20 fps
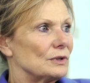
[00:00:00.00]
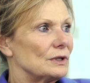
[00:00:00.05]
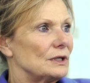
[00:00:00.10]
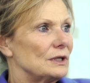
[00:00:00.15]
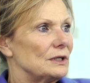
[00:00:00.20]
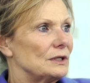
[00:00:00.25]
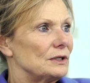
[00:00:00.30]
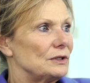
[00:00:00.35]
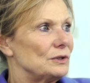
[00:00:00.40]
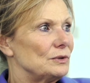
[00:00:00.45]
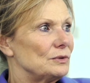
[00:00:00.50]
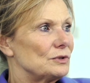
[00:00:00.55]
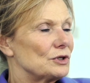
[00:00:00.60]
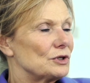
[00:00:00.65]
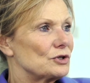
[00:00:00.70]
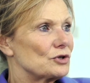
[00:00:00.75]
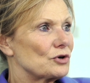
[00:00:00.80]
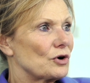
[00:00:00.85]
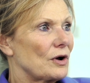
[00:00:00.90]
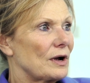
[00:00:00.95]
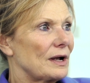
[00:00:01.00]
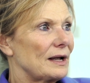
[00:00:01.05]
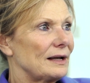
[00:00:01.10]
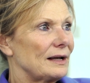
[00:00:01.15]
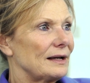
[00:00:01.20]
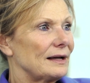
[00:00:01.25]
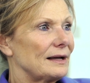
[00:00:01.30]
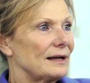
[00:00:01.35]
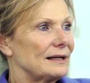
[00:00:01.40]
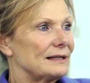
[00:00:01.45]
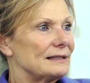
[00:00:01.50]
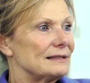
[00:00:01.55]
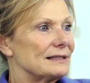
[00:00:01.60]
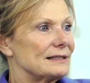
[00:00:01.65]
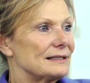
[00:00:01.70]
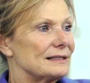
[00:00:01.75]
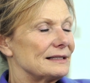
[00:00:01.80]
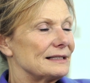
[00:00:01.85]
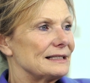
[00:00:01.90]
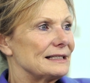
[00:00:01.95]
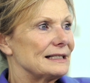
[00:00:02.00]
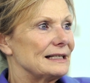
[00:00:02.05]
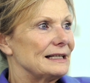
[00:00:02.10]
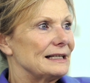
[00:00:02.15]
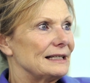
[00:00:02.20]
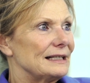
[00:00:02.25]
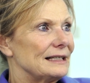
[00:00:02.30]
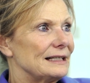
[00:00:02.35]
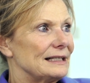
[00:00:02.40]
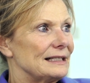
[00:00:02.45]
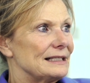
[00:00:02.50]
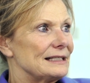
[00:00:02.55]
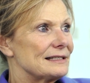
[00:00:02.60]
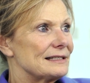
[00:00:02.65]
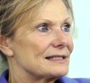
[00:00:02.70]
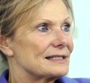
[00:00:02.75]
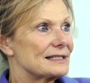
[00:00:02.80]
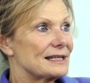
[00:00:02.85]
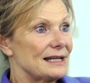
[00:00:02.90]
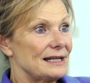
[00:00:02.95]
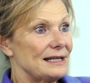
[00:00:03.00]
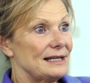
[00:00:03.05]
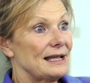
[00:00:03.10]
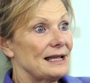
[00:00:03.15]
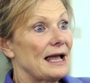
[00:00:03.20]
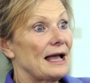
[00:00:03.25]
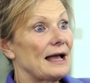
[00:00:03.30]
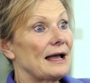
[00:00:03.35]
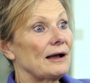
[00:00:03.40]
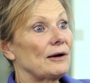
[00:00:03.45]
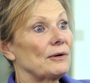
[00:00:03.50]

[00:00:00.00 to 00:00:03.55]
for you to try and see